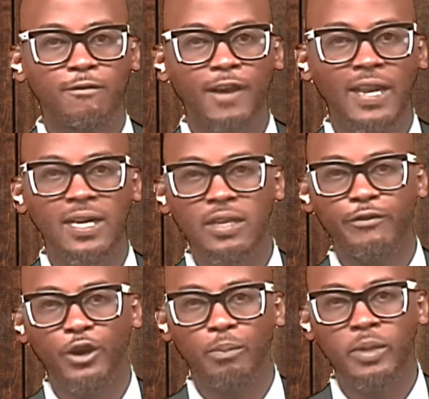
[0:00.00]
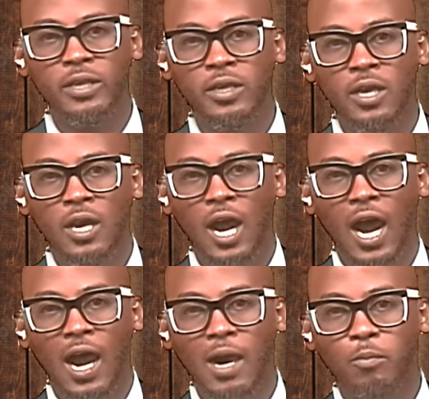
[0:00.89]
Finally, from me,
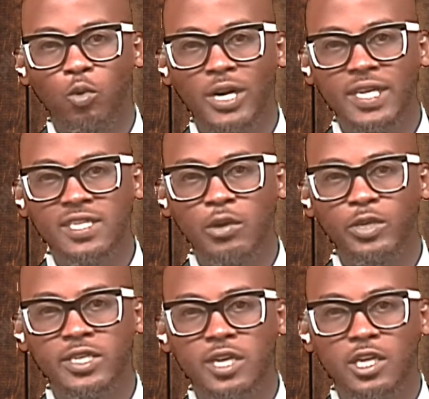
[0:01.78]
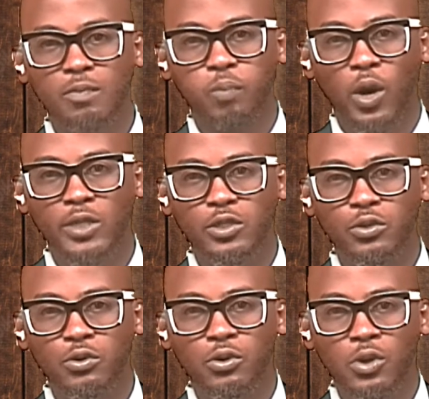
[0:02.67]
what does the research point
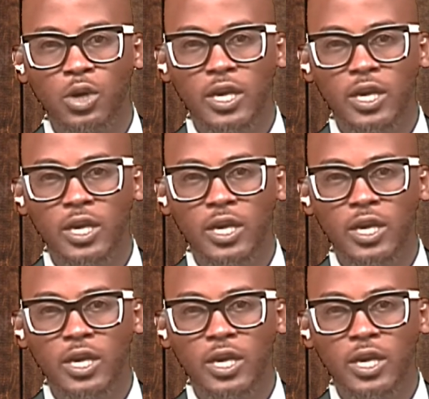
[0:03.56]
to